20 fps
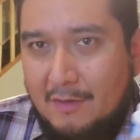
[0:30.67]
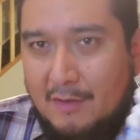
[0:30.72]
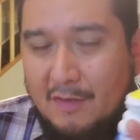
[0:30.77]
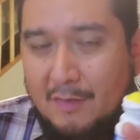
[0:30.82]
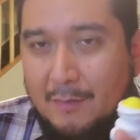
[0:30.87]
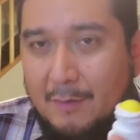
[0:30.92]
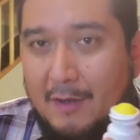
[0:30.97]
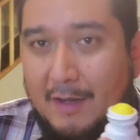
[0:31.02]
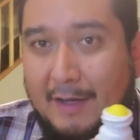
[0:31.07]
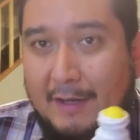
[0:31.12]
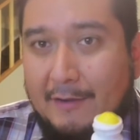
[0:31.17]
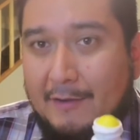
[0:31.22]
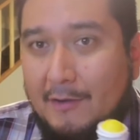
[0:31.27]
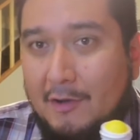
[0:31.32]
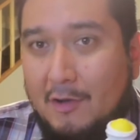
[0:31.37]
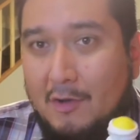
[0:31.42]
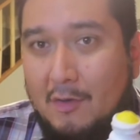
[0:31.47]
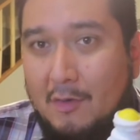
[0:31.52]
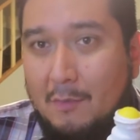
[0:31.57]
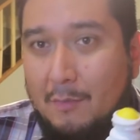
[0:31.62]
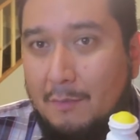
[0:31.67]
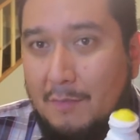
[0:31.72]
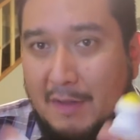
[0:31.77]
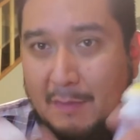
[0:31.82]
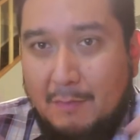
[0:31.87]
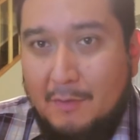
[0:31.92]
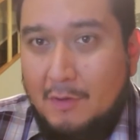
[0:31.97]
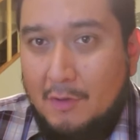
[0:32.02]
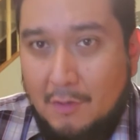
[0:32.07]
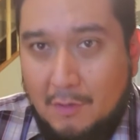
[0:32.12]
You smell like an old
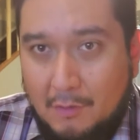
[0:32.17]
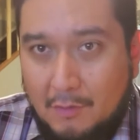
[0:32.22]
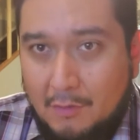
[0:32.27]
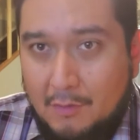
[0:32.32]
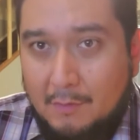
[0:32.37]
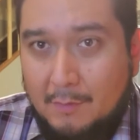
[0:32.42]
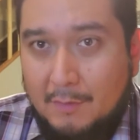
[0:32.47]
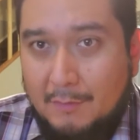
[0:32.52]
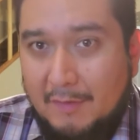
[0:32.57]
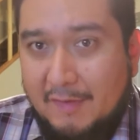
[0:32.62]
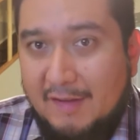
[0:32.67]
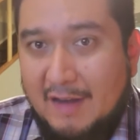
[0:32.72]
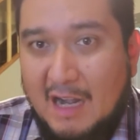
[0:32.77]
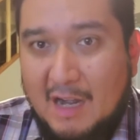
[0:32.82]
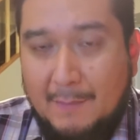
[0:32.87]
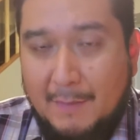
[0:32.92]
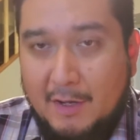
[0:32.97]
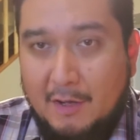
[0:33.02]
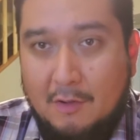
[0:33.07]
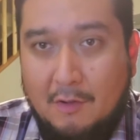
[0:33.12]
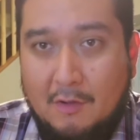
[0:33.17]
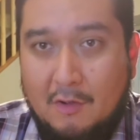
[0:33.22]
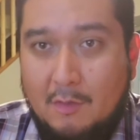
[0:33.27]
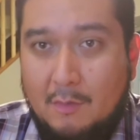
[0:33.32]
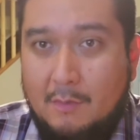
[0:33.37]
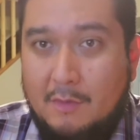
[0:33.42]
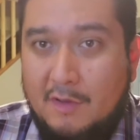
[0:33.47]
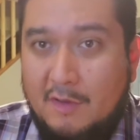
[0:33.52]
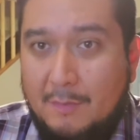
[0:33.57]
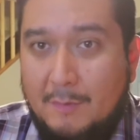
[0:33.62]
people home, a retirement
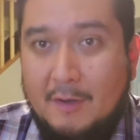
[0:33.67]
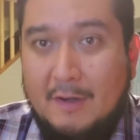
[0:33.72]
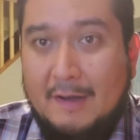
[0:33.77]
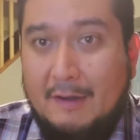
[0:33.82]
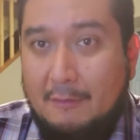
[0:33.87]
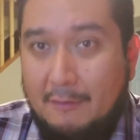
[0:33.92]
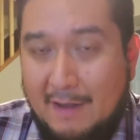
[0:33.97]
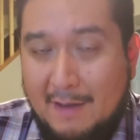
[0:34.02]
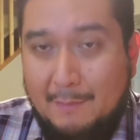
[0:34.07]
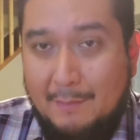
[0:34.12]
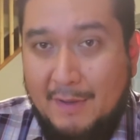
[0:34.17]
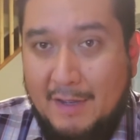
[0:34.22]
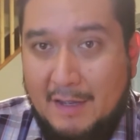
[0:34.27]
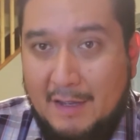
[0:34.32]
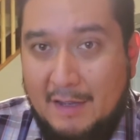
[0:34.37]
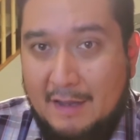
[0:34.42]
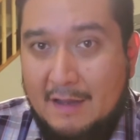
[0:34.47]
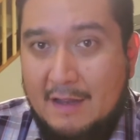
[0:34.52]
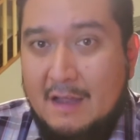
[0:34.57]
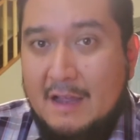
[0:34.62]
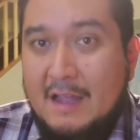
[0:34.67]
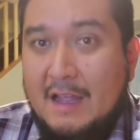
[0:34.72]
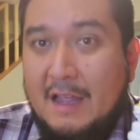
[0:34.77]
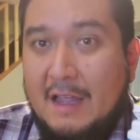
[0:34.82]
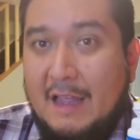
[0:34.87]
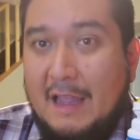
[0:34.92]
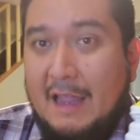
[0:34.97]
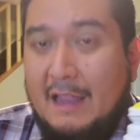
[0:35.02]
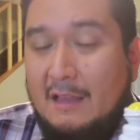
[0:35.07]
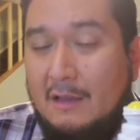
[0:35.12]
home, or you smell like grandpa,
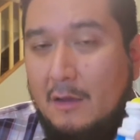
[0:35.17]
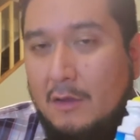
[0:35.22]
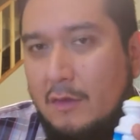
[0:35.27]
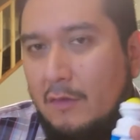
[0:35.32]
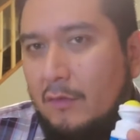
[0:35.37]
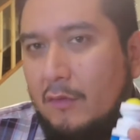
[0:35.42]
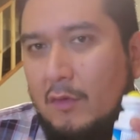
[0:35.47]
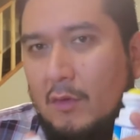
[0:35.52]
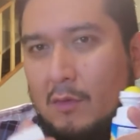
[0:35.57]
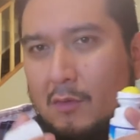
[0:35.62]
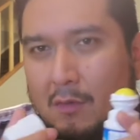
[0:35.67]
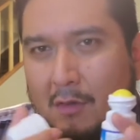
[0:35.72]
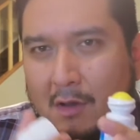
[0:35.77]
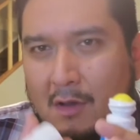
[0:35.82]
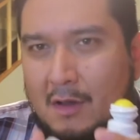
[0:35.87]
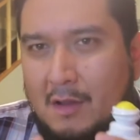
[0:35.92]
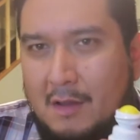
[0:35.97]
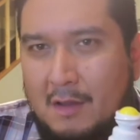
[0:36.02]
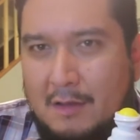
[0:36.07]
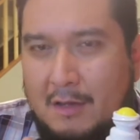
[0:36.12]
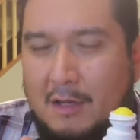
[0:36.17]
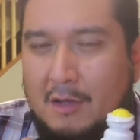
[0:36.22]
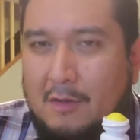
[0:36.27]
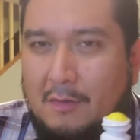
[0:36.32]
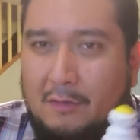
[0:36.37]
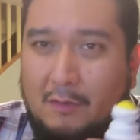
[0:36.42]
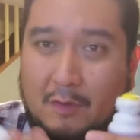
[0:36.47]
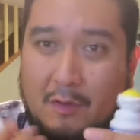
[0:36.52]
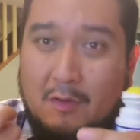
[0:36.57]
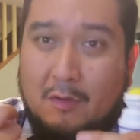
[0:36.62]
and you just don't, you know,
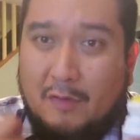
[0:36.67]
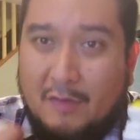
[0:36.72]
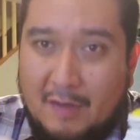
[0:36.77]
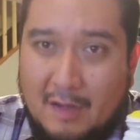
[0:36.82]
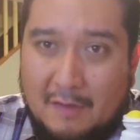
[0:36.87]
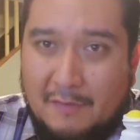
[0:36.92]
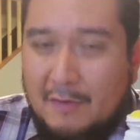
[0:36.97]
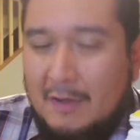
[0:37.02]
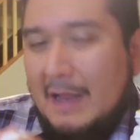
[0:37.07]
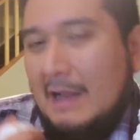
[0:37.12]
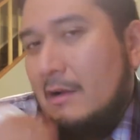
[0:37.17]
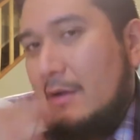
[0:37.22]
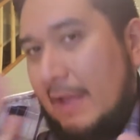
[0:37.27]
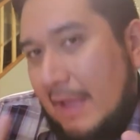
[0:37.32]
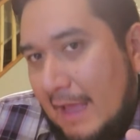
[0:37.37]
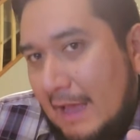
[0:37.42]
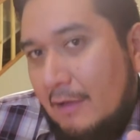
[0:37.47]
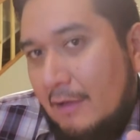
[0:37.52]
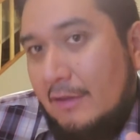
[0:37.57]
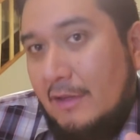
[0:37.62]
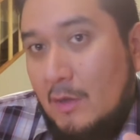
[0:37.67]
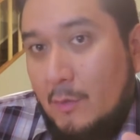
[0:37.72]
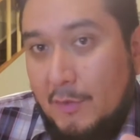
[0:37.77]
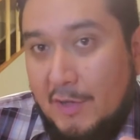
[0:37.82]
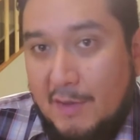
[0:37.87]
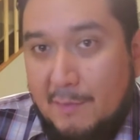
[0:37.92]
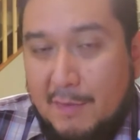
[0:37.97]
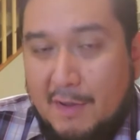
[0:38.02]
to yourself, you're like, okay, I'll deal with it.